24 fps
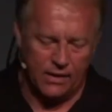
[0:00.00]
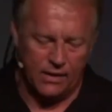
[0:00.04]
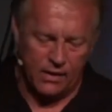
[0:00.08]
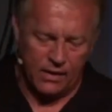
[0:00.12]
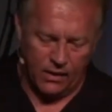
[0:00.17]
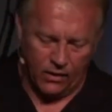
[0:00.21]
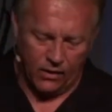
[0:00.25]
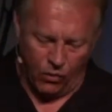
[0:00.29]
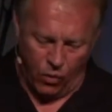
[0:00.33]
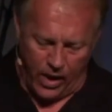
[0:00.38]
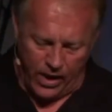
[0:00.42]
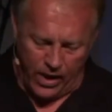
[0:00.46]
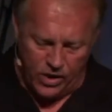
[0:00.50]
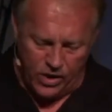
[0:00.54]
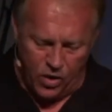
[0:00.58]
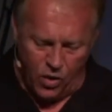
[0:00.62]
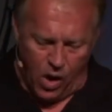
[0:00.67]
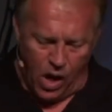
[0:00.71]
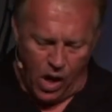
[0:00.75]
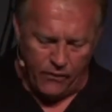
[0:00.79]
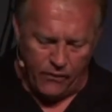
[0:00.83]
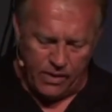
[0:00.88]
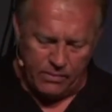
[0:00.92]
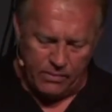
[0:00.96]
When you
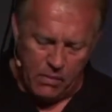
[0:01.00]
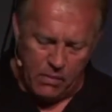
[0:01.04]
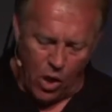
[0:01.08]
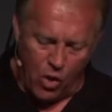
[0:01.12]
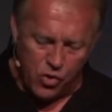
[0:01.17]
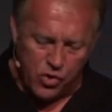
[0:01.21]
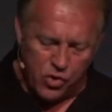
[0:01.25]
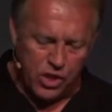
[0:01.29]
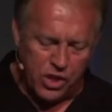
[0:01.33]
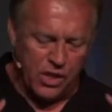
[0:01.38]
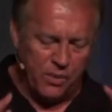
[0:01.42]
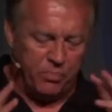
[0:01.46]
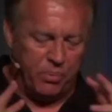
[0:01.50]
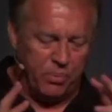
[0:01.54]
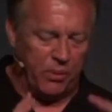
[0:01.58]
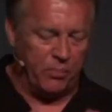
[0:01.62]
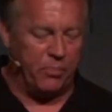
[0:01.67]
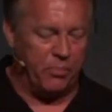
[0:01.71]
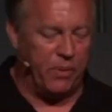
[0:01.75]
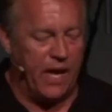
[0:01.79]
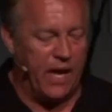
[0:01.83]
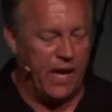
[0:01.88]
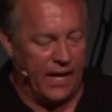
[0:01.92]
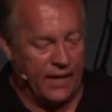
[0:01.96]
are emotionally
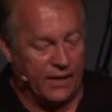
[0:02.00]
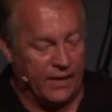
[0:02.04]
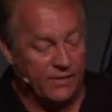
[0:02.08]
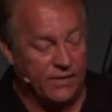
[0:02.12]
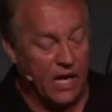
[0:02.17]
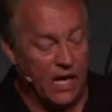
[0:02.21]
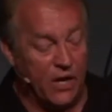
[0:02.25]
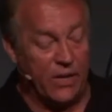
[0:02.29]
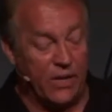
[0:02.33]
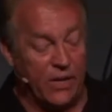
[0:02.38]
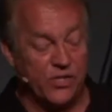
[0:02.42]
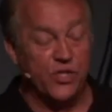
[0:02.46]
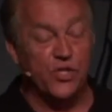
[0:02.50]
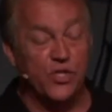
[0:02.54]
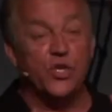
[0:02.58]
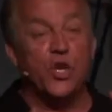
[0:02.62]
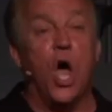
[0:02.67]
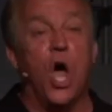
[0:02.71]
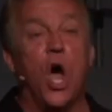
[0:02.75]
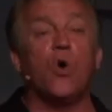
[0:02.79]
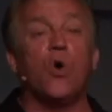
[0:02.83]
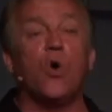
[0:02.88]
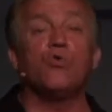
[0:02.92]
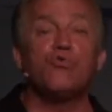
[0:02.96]
prepared, there is
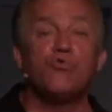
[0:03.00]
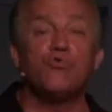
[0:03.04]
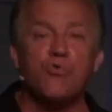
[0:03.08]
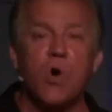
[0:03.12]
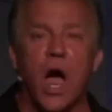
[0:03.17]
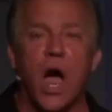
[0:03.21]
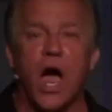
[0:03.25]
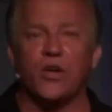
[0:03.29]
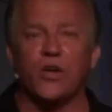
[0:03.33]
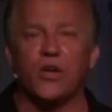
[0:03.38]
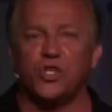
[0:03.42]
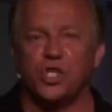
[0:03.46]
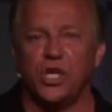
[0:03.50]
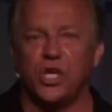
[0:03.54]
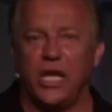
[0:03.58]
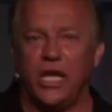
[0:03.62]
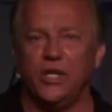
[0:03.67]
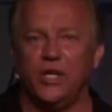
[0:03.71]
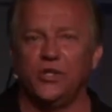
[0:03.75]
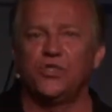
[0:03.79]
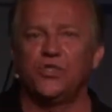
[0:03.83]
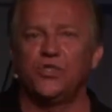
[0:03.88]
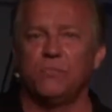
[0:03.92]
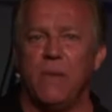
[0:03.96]
no rush
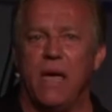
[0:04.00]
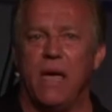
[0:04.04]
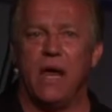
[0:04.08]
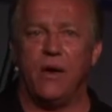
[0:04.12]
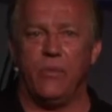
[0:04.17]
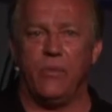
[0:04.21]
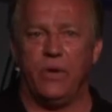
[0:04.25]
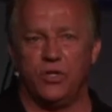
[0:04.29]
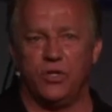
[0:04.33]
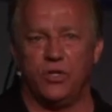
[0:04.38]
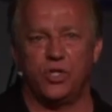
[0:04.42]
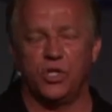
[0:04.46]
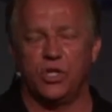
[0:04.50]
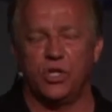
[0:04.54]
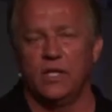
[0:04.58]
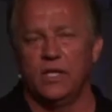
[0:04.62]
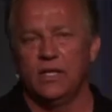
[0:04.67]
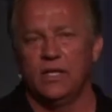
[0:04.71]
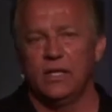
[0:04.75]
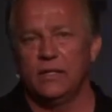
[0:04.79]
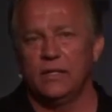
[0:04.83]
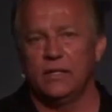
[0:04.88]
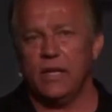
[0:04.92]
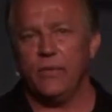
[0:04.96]
into marriage.
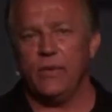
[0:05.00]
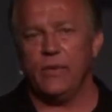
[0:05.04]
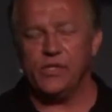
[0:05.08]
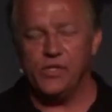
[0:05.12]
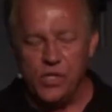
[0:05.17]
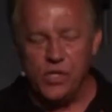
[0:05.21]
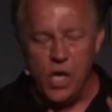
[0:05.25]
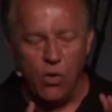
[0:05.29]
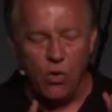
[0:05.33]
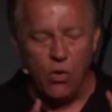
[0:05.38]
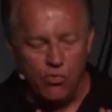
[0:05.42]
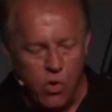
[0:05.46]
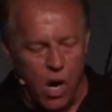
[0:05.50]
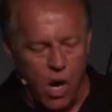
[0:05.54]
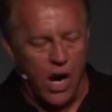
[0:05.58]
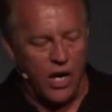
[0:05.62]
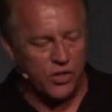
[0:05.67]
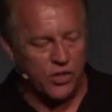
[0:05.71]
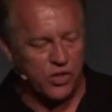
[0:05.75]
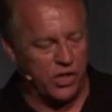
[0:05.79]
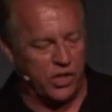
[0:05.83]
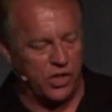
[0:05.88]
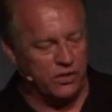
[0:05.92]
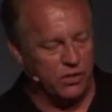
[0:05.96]
There is no
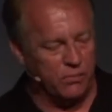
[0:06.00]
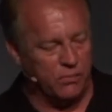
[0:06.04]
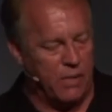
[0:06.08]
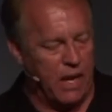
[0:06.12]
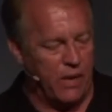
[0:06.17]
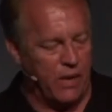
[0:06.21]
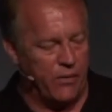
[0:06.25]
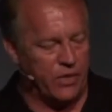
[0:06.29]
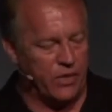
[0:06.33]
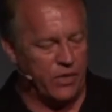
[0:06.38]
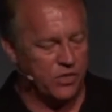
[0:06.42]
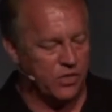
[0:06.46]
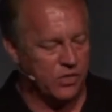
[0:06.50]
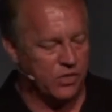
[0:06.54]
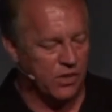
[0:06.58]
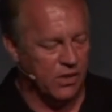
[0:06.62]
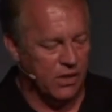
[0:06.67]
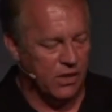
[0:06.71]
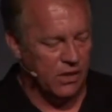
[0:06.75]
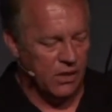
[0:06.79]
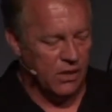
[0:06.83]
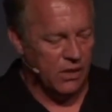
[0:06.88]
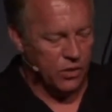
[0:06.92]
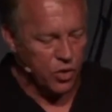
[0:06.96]
rush into marriage.
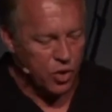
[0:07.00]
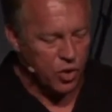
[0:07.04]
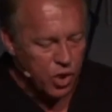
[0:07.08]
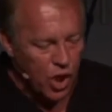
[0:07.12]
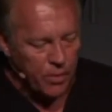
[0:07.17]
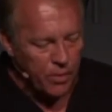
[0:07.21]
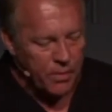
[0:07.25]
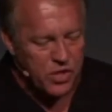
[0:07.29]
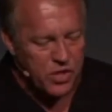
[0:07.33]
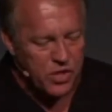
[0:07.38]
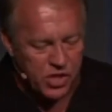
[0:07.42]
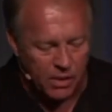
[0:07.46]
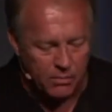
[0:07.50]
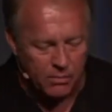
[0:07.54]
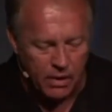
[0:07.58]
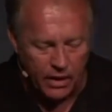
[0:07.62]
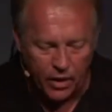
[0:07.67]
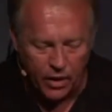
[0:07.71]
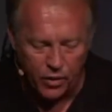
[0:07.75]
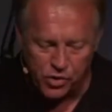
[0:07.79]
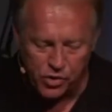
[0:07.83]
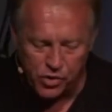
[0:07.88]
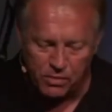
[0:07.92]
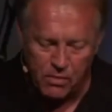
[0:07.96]
You show me
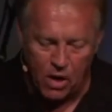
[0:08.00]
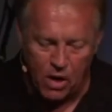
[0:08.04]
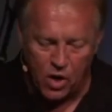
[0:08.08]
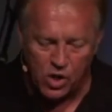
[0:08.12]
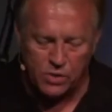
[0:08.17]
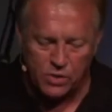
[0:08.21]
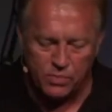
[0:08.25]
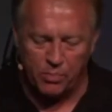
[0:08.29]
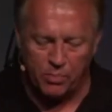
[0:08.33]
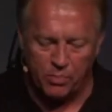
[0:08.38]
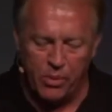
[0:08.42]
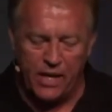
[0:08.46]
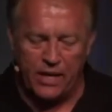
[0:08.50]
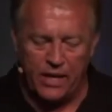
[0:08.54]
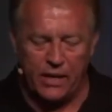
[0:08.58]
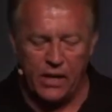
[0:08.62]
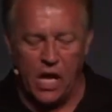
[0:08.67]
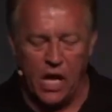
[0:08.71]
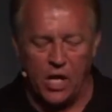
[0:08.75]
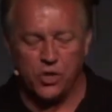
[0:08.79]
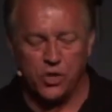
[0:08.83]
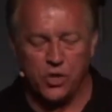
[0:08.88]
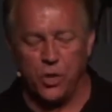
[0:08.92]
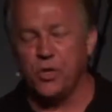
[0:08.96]
somebody who's emotionally prepared, and
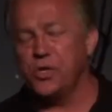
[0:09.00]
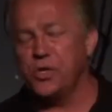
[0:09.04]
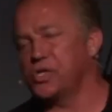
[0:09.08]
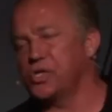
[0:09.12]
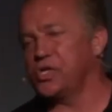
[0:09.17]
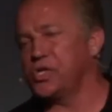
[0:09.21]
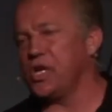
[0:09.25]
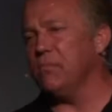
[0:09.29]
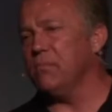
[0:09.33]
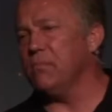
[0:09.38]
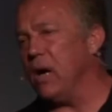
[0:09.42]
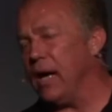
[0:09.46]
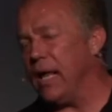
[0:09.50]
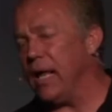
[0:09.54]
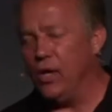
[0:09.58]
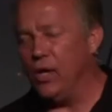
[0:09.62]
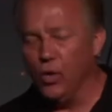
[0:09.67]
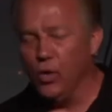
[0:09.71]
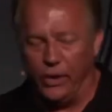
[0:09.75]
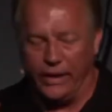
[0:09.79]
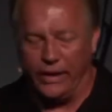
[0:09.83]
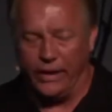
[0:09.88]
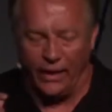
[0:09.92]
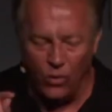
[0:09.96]
I'll show you somebody
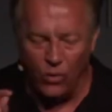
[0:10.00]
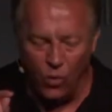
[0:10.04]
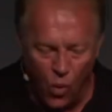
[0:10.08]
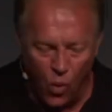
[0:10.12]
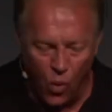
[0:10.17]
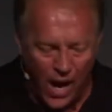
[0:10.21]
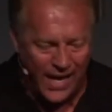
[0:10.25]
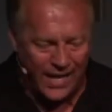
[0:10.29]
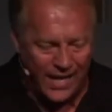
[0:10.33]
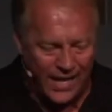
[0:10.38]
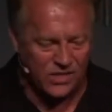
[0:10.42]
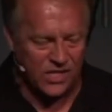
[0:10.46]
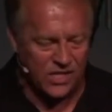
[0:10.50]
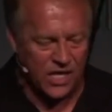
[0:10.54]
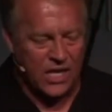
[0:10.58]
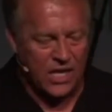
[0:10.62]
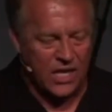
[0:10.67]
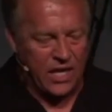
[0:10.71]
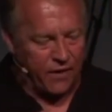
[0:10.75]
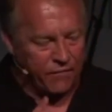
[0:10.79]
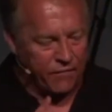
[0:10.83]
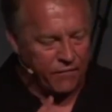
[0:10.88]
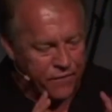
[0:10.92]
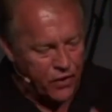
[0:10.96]
who can wait
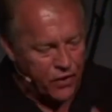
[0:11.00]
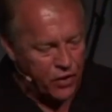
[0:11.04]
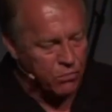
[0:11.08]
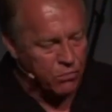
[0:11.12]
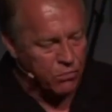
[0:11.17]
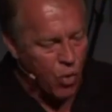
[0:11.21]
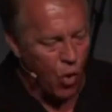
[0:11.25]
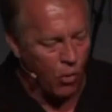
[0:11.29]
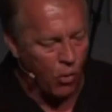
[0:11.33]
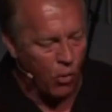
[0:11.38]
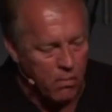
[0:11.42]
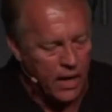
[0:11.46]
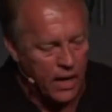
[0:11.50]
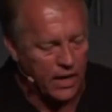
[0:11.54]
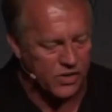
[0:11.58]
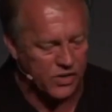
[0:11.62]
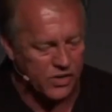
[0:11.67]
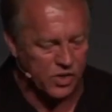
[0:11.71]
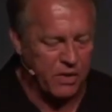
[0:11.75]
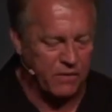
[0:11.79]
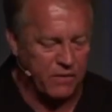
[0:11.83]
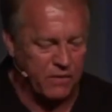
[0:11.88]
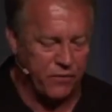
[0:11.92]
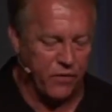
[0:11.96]
a few more
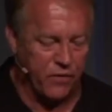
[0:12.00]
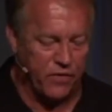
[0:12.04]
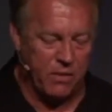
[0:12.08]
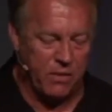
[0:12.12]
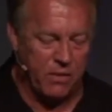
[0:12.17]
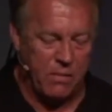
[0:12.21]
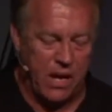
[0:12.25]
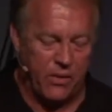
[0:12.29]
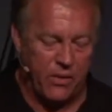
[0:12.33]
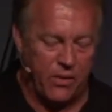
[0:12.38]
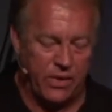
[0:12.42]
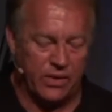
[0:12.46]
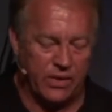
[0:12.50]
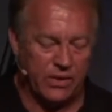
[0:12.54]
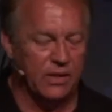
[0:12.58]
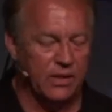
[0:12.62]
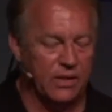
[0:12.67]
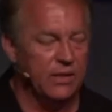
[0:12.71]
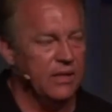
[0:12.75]
months before they're married.